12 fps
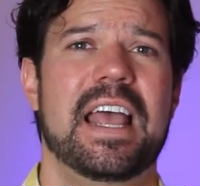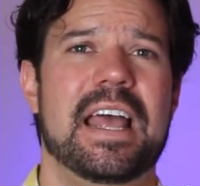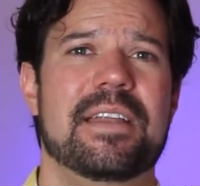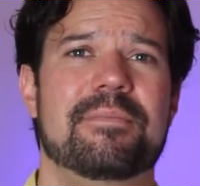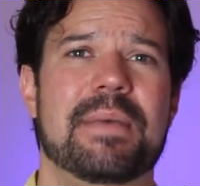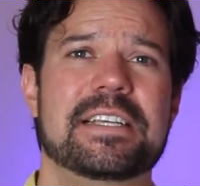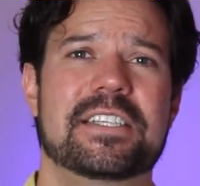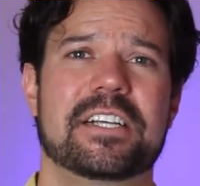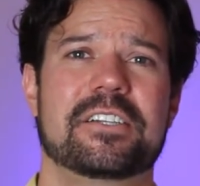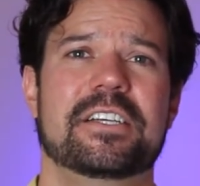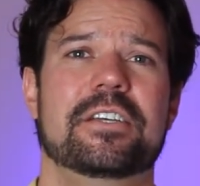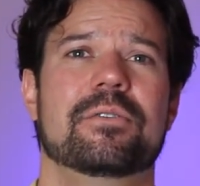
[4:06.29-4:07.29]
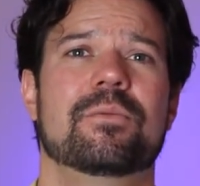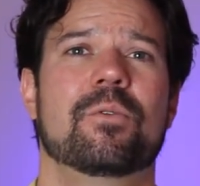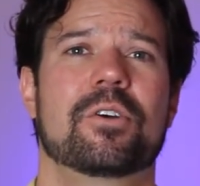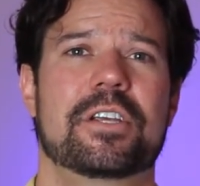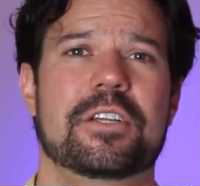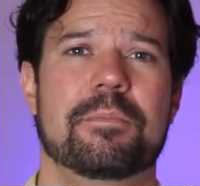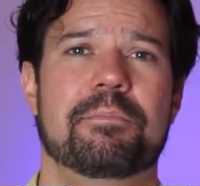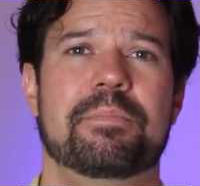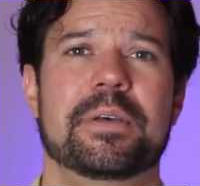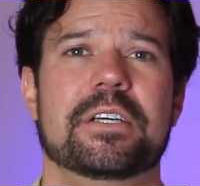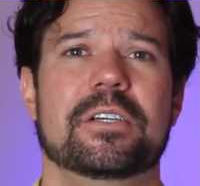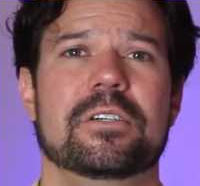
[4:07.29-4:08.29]
And basically, you're working to
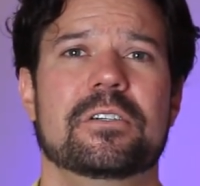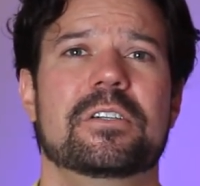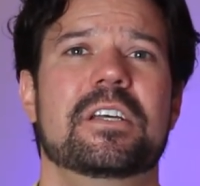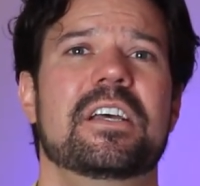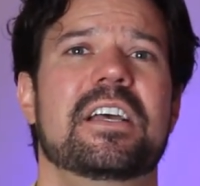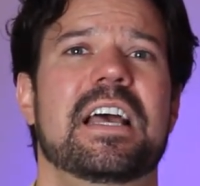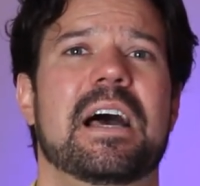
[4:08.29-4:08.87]
build